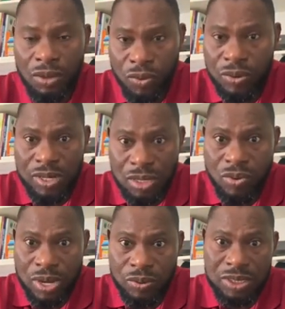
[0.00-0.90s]
We already
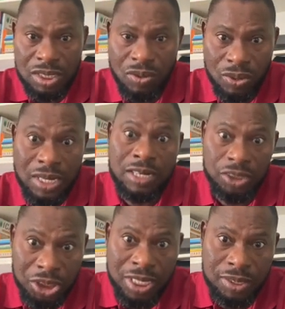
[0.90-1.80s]
know equity.
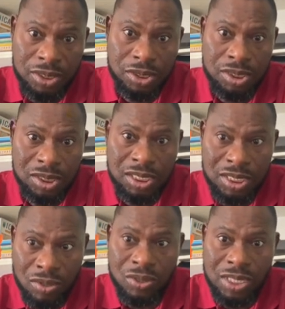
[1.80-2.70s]
Ordinary shares. Is
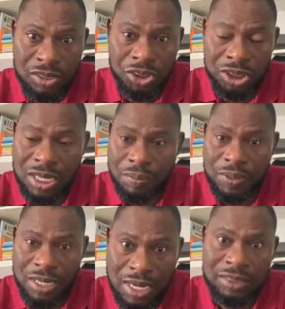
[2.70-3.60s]
it an ordinary share
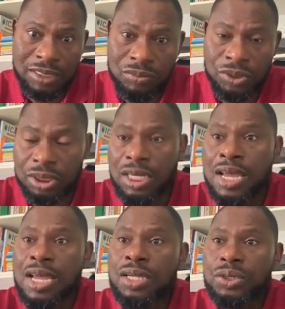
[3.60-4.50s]
capital? That's equity.
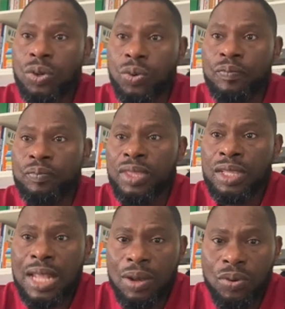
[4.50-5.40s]
So
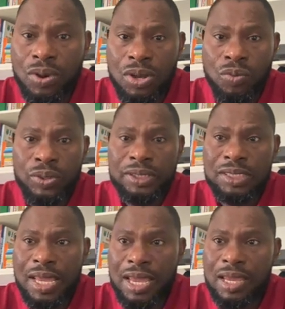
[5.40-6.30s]
now we
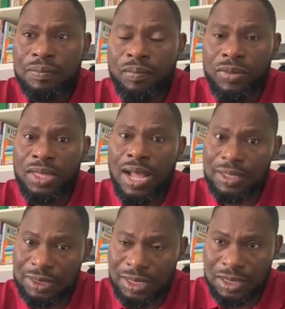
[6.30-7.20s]
say
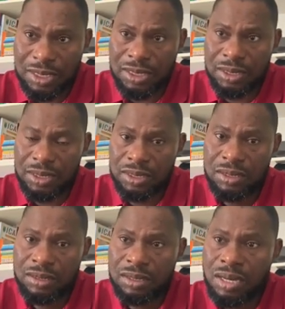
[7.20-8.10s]
assets.
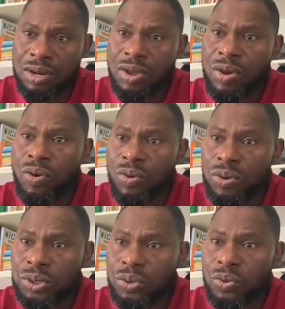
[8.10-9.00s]

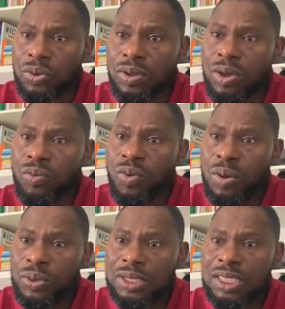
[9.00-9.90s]
So
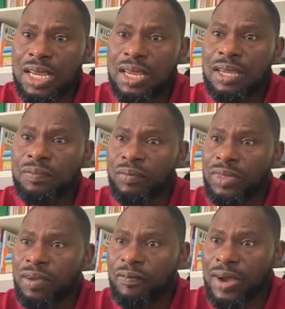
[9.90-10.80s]
when we say
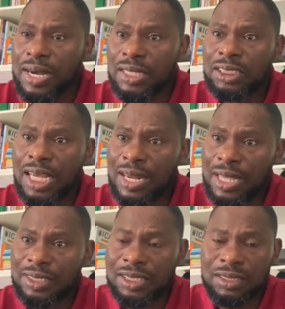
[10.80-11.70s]
financial
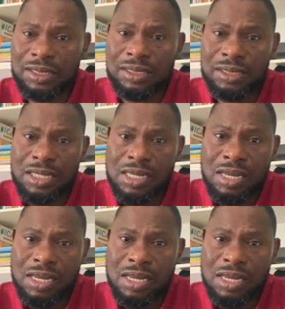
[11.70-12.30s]
assets